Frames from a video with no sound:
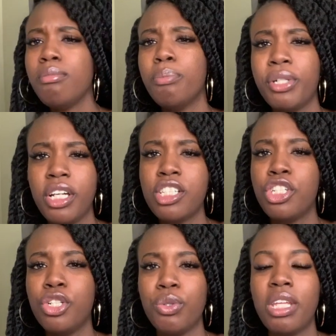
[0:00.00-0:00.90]

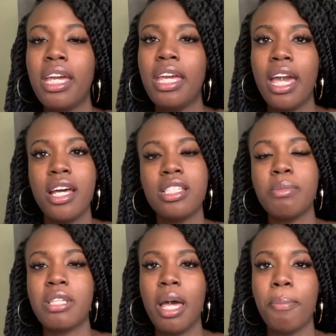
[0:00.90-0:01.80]
production knew that he had
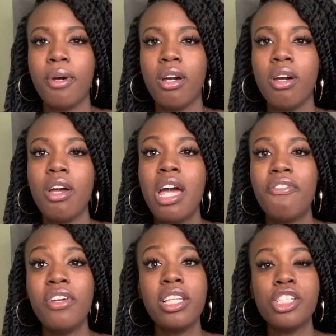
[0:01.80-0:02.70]
some type of
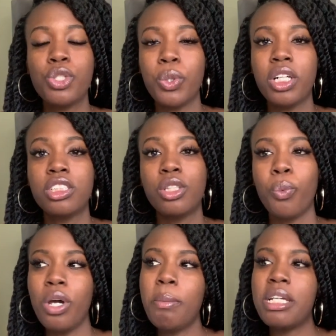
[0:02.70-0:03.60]
feelings towards the
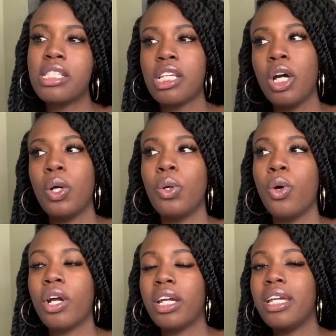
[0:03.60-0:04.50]
women. So,
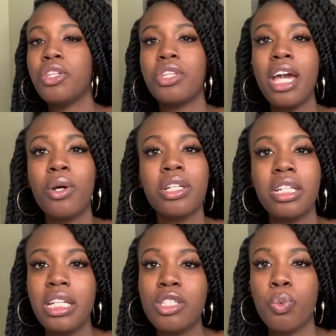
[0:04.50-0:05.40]
or either that or
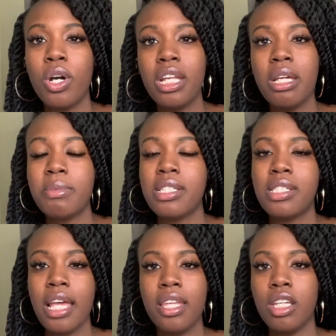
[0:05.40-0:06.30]
Denise wanted him to
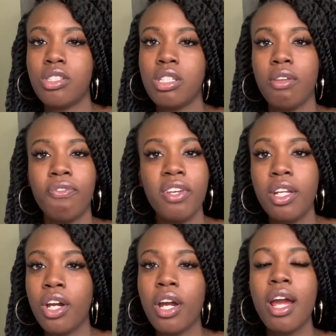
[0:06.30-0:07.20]
stay there to
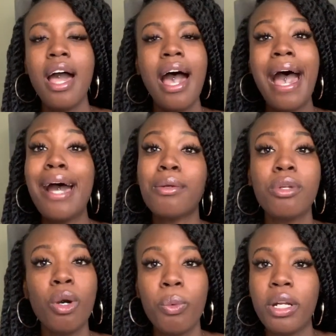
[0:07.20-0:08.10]
defend her. I don't
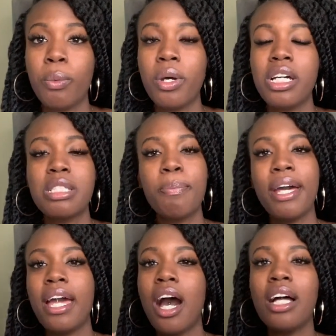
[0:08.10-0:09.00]
know what it was,
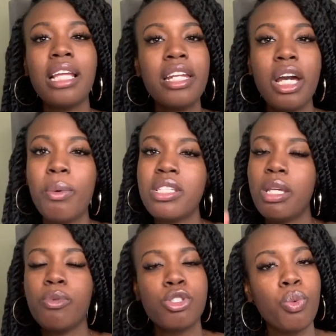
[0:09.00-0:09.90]
but all I know is
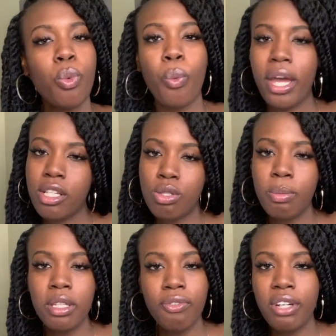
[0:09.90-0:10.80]
he was doing way too
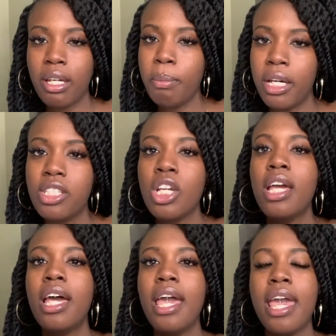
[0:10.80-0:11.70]
motherfucking much.
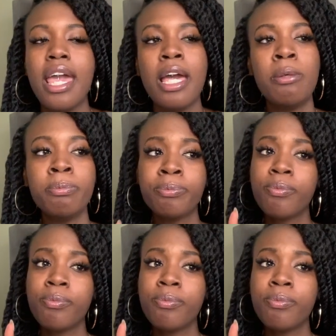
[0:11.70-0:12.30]
And